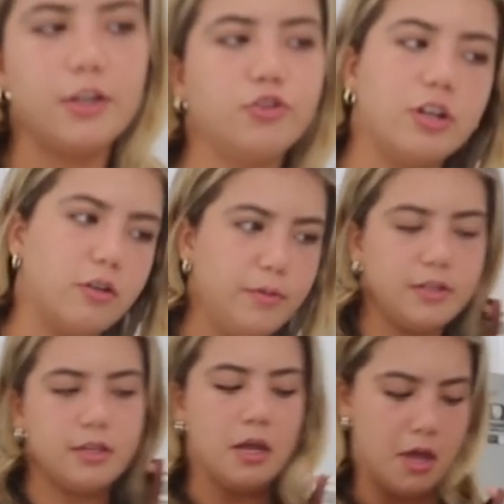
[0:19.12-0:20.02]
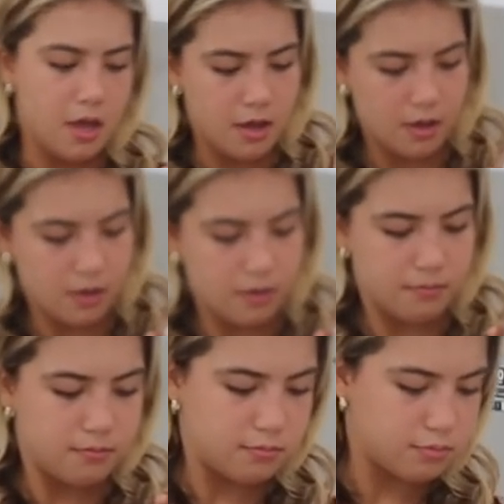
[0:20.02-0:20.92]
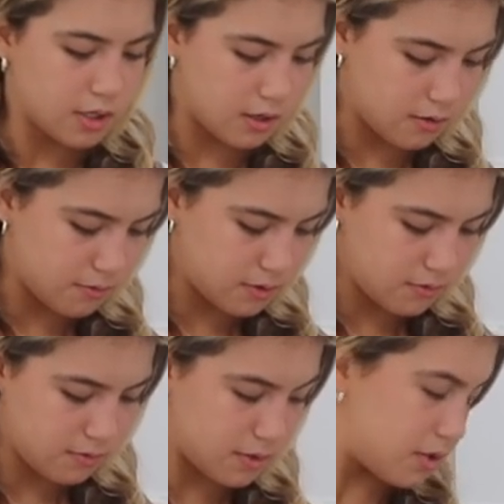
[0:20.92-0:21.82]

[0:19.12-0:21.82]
little ginormous. Okay, what's wrong with